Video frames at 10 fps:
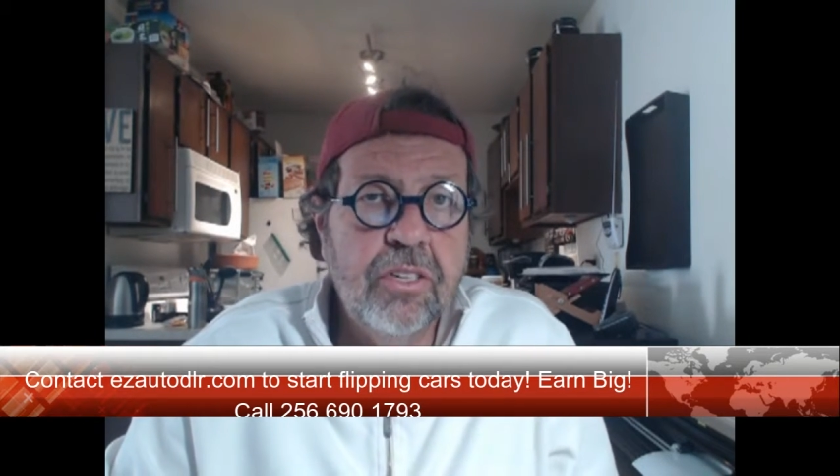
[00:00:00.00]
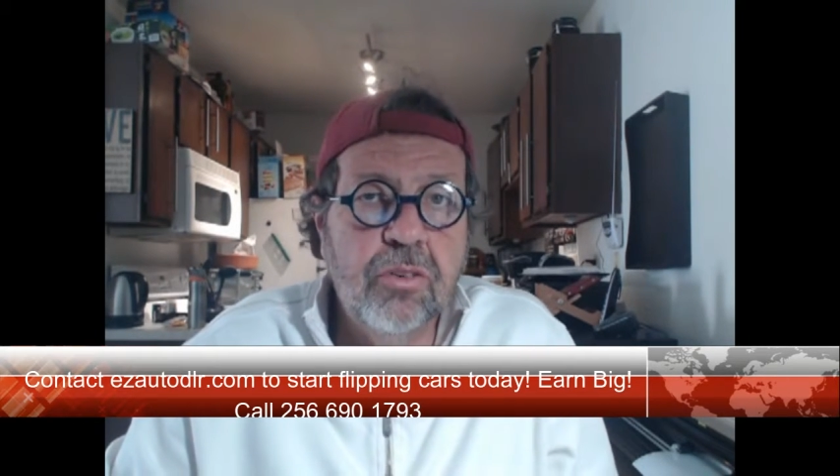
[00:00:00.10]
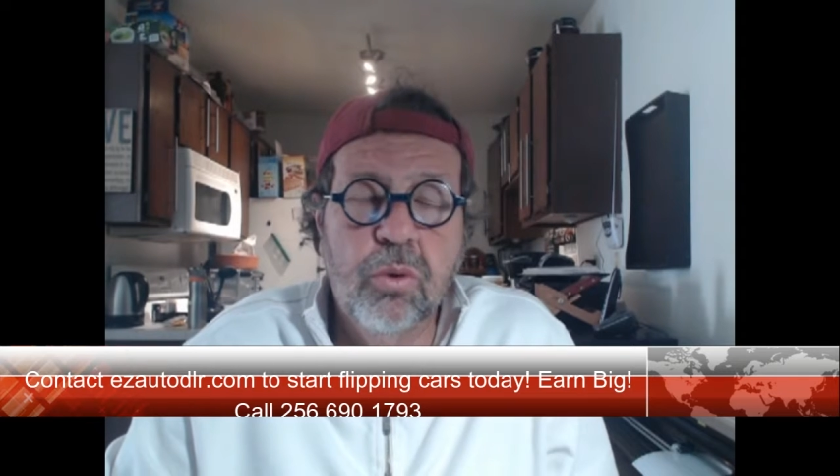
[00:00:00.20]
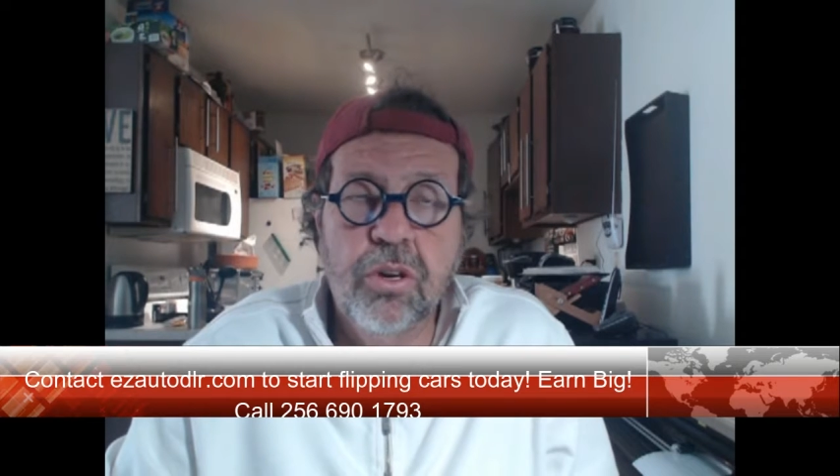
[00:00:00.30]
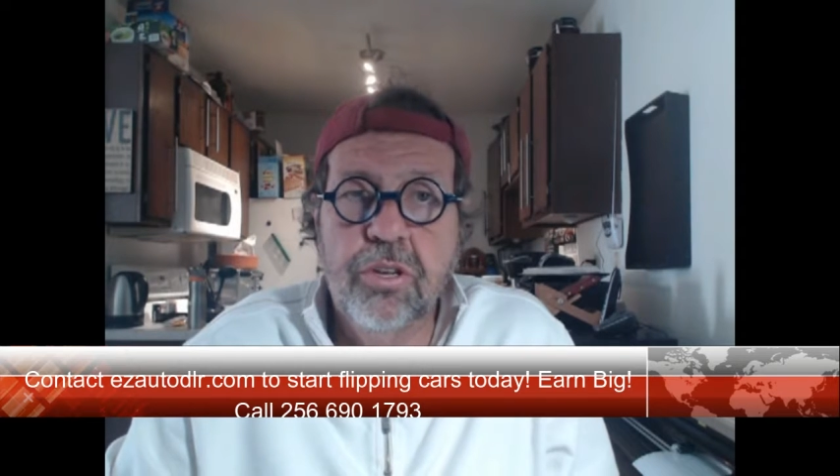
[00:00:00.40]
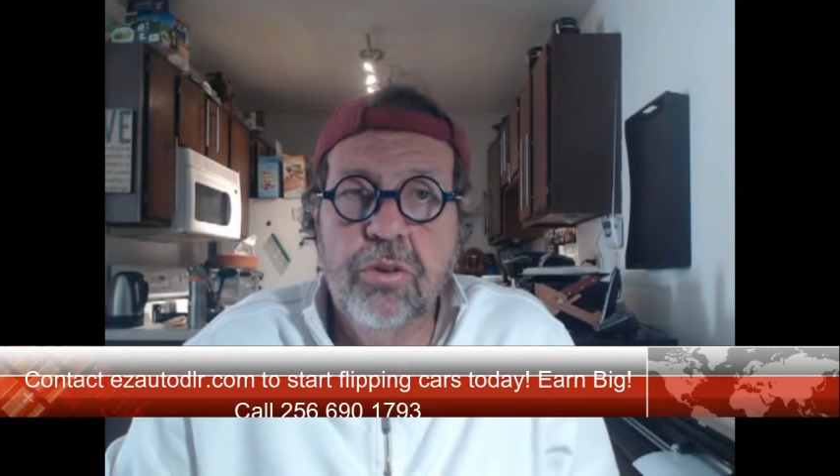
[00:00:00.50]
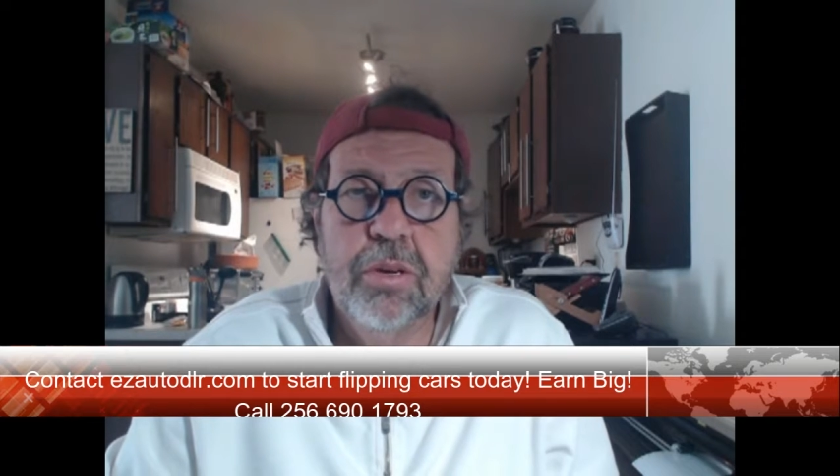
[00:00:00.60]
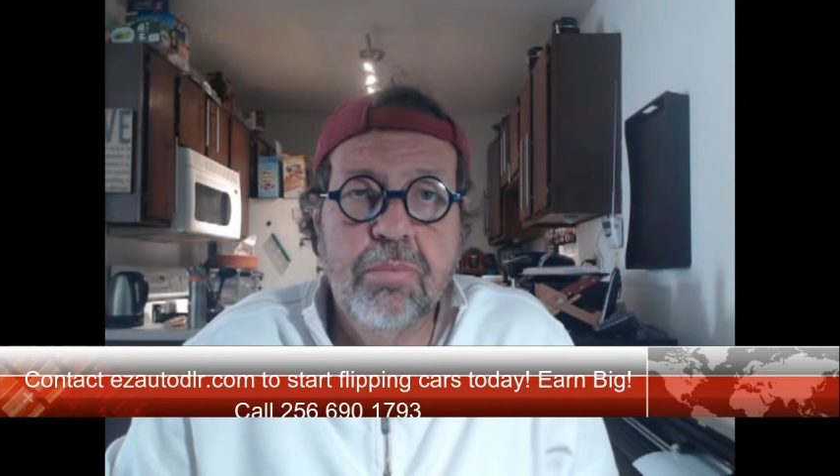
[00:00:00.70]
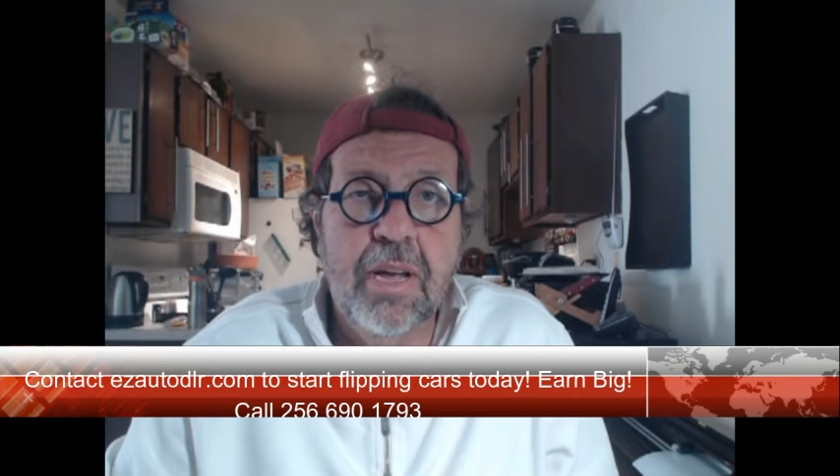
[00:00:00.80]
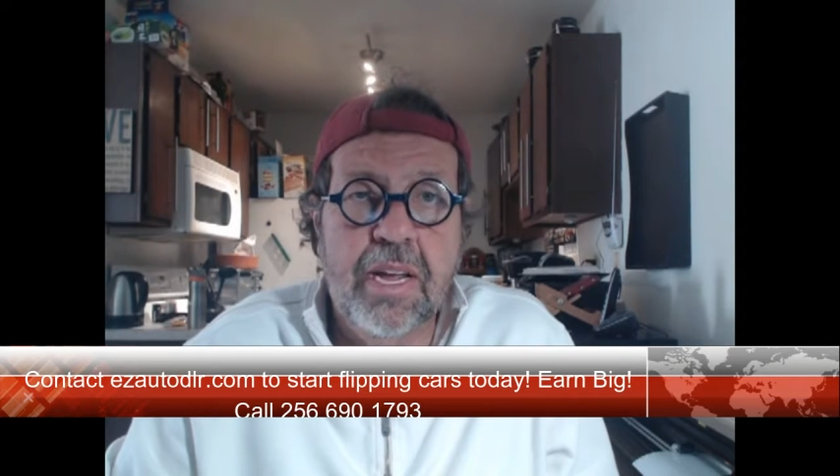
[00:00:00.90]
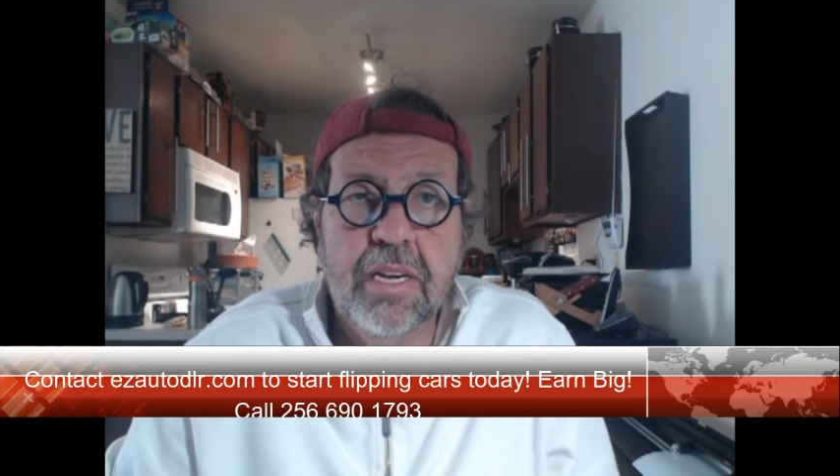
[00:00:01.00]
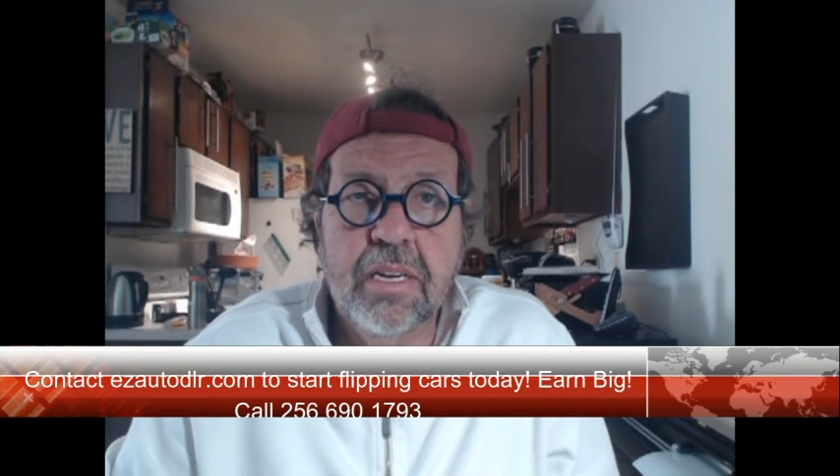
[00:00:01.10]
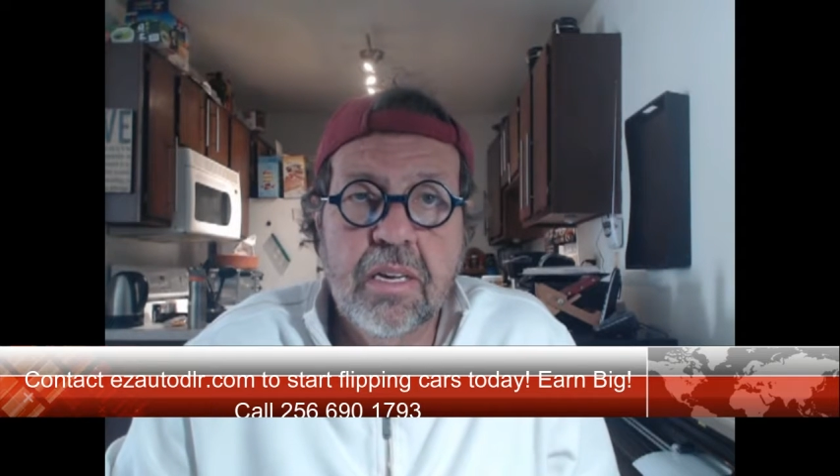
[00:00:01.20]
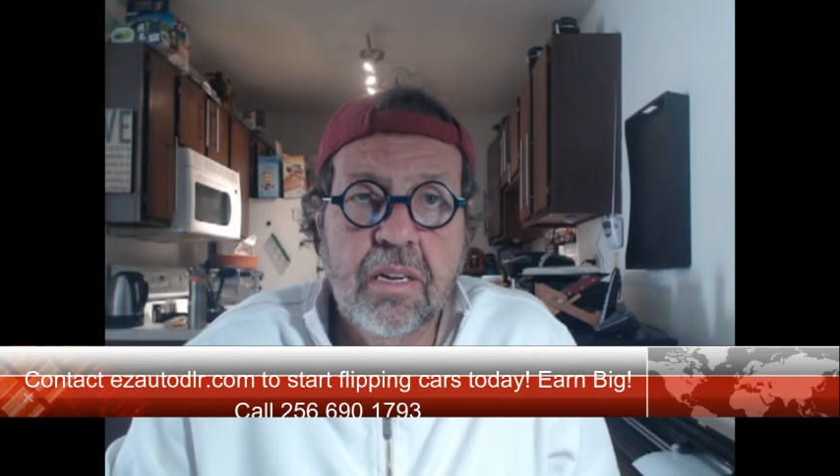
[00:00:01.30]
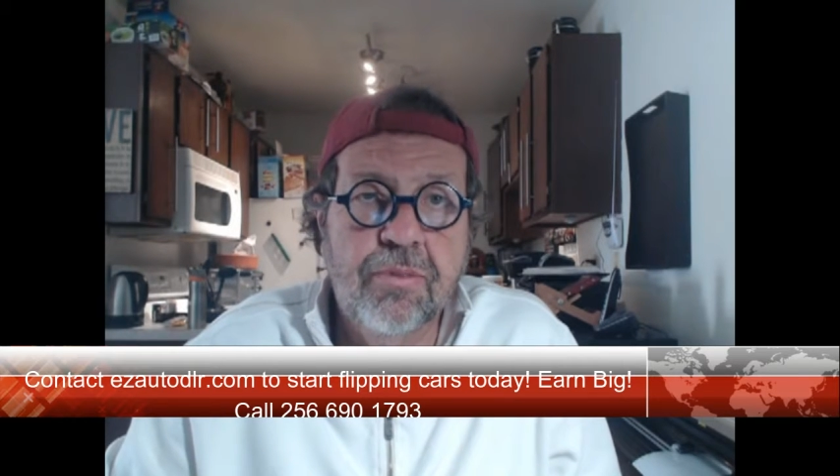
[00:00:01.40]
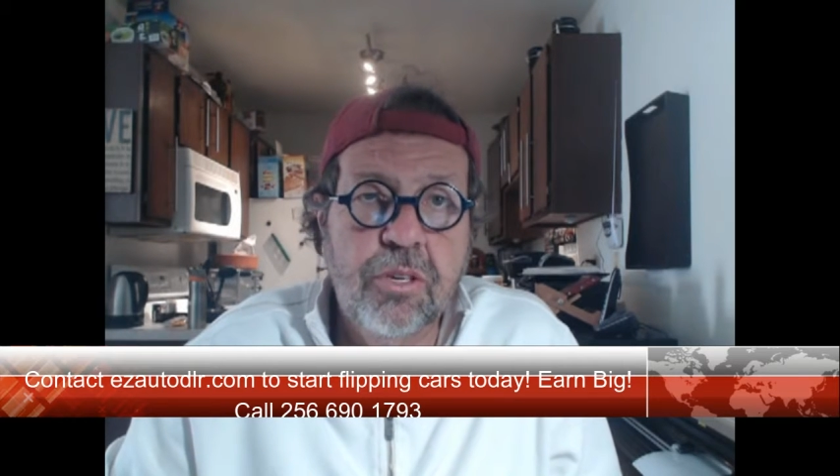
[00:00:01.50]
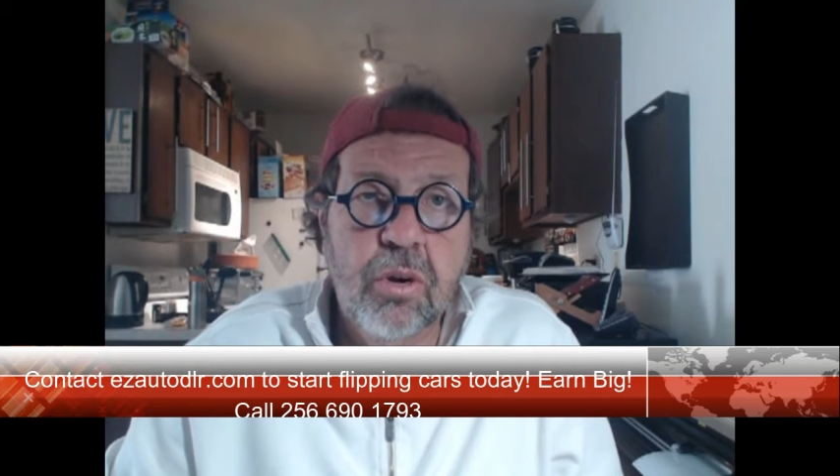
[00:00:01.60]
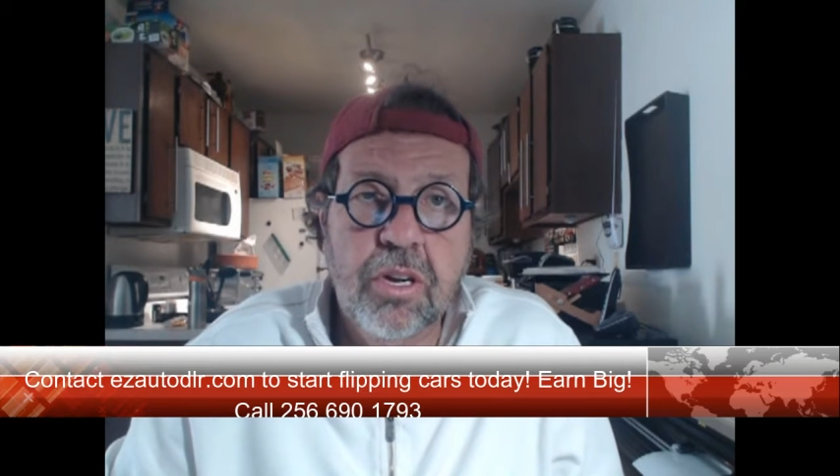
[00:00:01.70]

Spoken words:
to where you can make a few